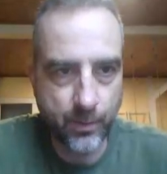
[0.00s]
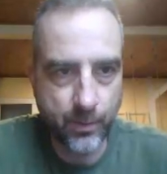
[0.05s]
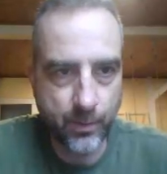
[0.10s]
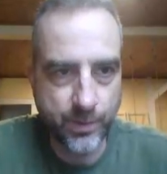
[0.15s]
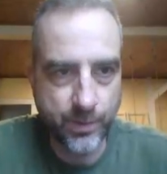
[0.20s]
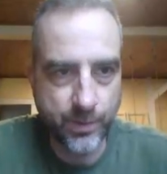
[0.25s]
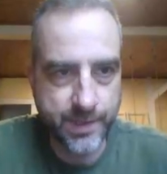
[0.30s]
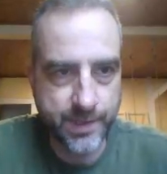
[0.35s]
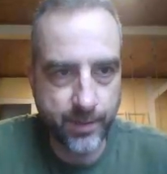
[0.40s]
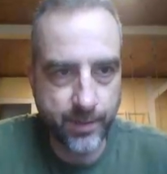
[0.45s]

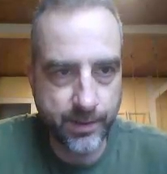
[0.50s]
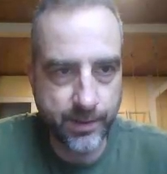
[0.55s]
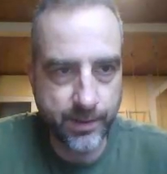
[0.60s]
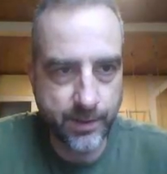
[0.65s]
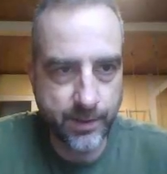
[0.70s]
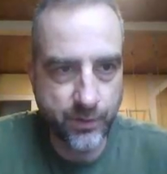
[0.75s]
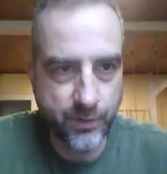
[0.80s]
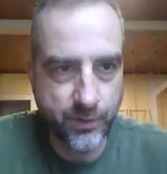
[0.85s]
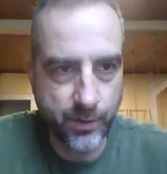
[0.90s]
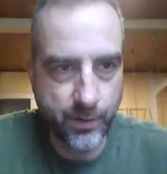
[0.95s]
wasn't able to
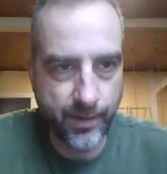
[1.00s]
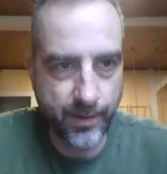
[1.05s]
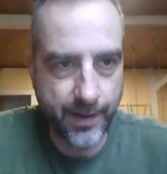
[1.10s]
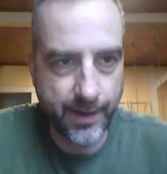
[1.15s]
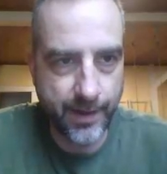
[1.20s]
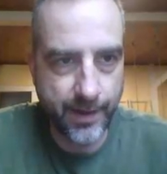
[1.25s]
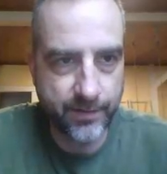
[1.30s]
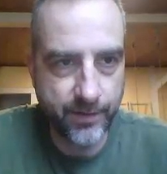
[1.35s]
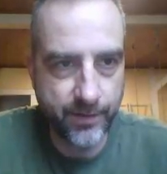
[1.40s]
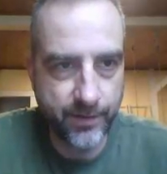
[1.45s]
get to on my
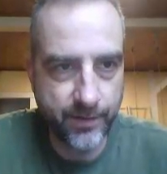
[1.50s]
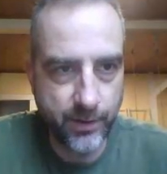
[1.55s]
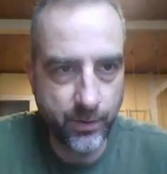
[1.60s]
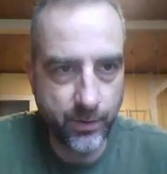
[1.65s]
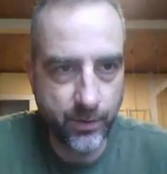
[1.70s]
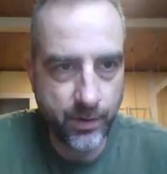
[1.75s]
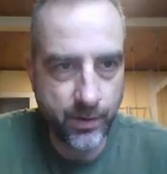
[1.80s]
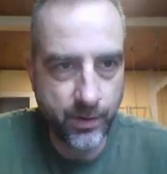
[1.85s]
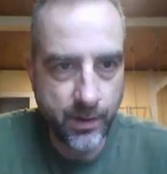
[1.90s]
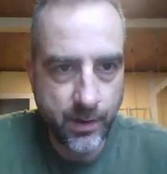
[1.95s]
last
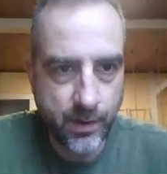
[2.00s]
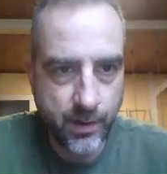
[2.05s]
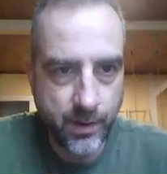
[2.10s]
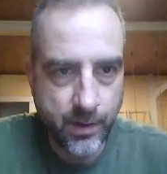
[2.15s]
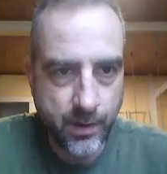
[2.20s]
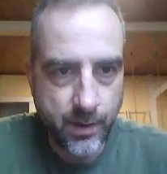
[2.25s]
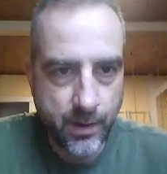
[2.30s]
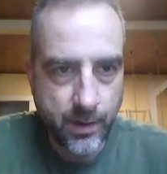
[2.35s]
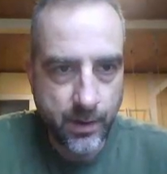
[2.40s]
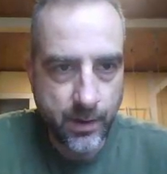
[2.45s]
video.
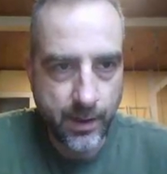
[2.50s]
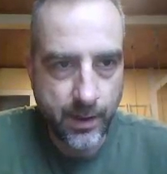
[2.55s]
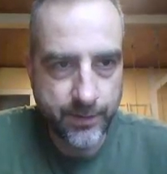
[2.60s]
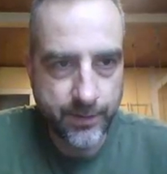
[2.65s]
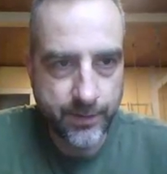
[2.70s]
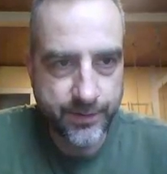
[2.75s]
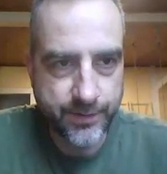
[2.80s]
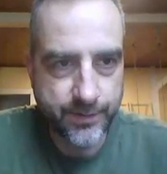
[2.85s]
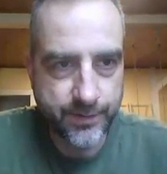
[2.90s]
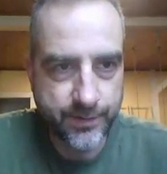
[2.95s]

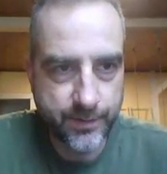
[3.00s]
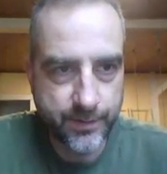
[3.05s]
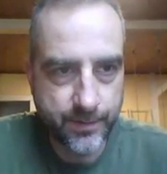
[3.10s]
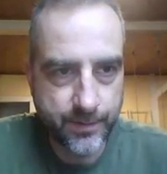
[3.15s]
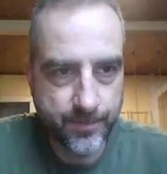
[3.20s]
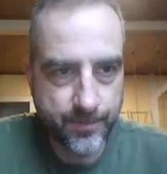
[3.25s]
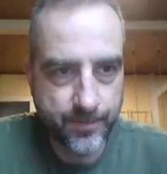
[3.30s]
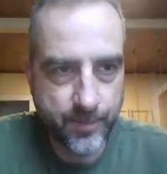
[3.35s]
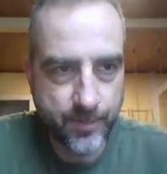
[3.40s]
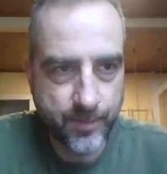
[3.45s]
I'll just
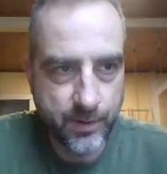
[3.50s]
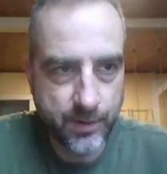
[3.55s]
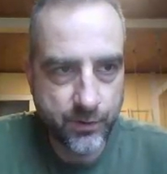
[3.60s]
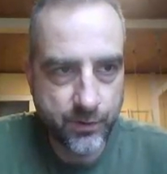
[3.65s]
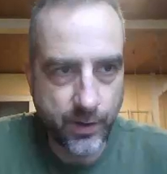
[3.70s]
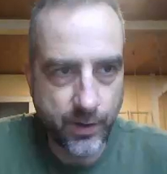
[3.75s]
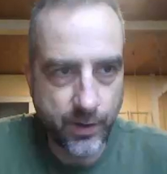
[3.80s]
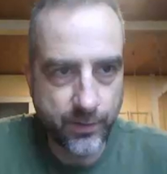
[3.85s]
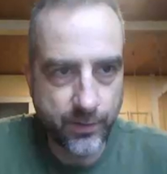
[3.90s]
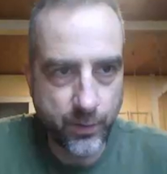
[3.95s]

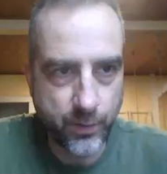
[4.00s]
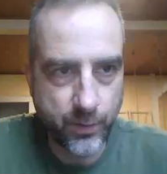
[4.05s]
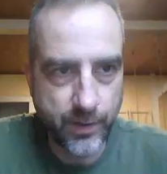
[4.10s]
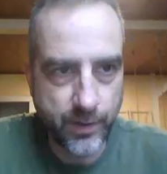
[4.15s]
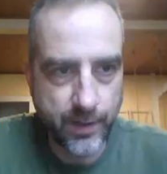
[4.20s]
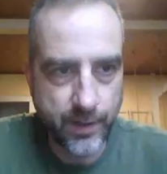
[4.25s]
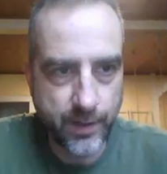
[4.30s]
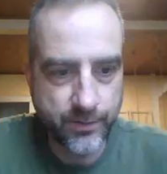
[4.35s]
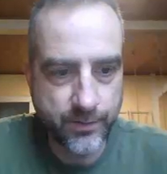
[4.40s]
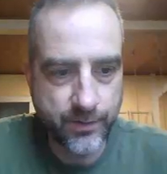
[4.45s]
try to throw
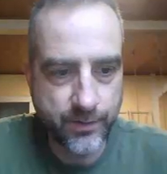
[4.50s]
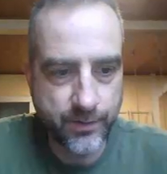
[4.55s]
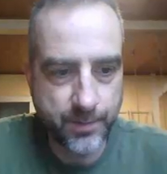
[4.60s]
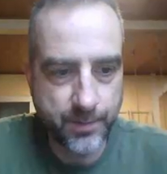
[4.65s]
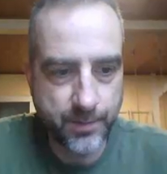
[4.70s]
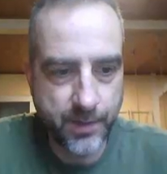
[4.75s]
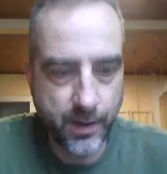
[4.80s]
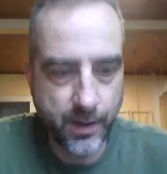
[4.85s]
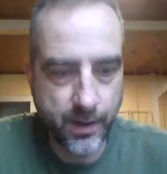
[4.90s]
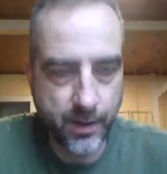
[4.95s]
the answers
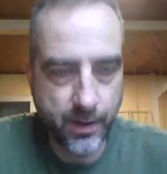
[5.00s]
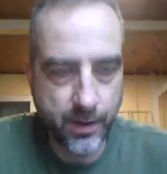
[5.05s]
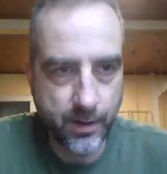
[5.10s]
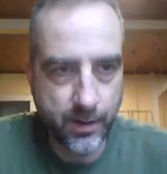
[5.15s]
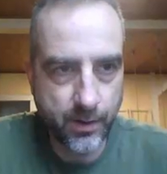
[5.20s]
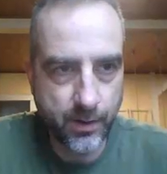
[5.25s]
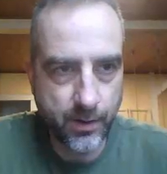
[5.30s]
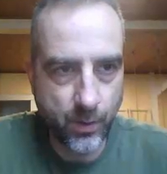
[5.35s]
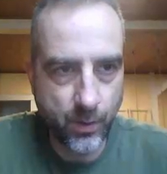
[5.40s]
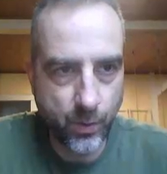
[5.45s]
up
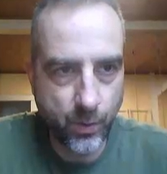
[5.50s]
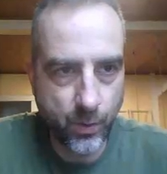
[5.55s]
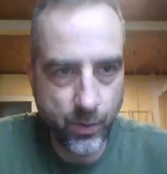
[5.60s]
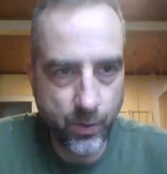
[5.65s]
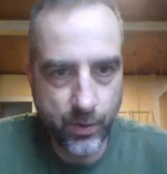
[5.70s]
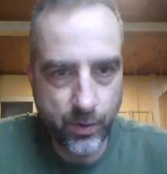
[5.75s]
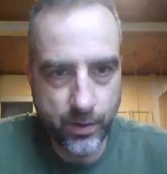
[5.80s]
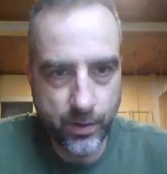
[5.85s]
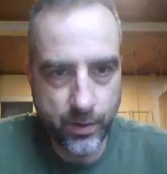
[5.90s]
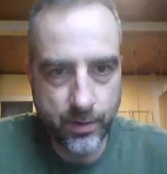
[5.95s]
there
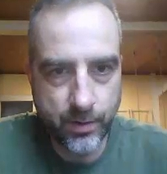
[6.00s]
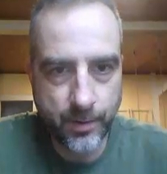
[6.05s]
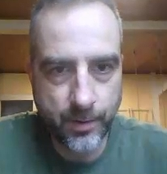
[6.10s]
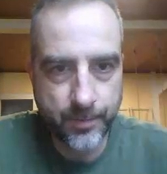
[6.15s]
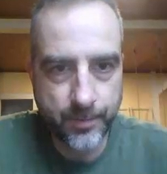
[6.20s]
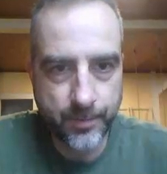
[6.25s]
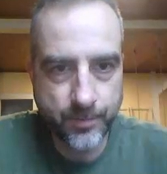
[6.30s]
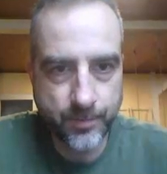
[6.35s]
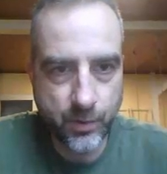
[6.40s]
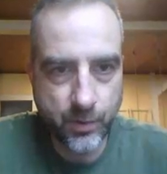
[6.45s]
or
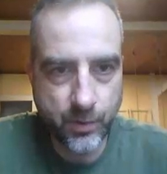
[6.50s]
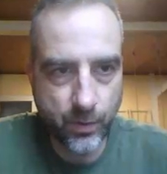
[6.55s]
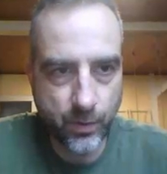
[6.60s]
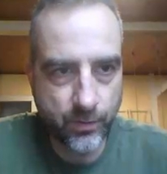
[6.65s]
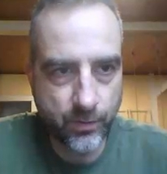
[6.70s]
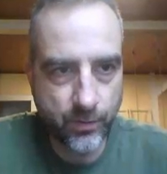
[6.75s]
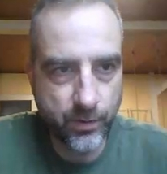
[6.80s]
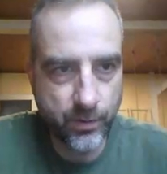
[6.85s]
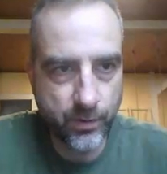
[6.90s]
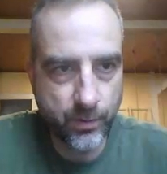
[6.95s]
go
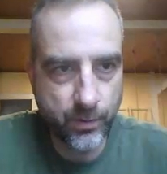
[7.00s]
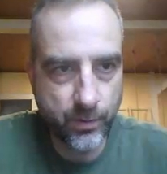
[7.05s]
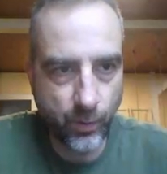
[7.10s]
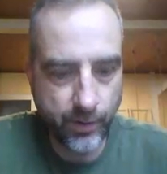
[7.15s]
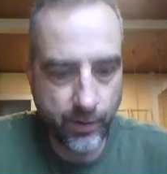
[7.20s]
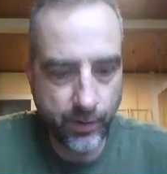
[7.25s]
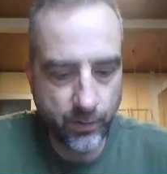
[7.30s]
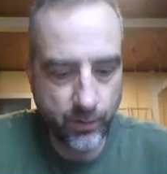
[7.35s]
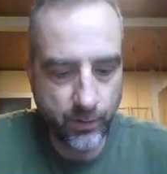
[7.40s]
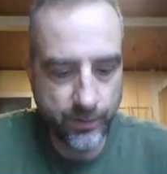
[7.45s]
over
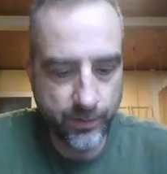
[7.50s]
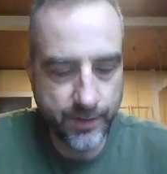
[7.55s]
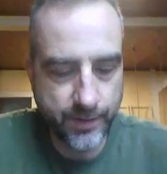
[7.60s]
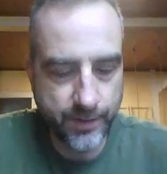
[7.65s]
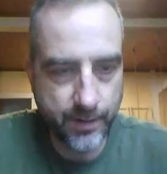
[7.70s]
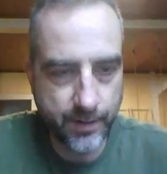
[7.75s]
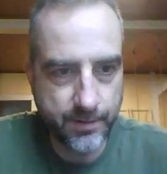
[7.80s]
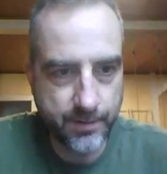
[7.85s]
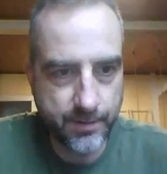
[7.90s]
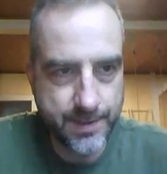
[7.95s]
whatever ones
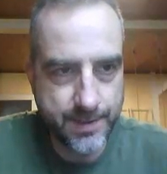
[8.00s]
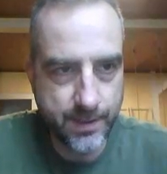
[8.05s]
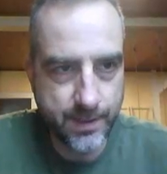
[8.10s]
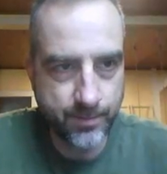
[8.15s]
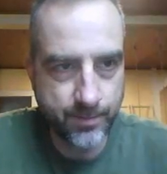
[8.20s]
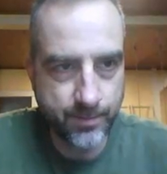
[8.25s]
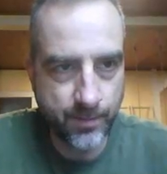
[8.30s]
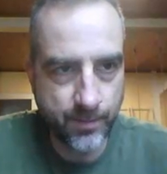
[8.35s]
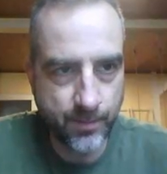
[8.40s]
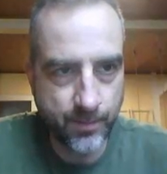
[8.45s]
I deem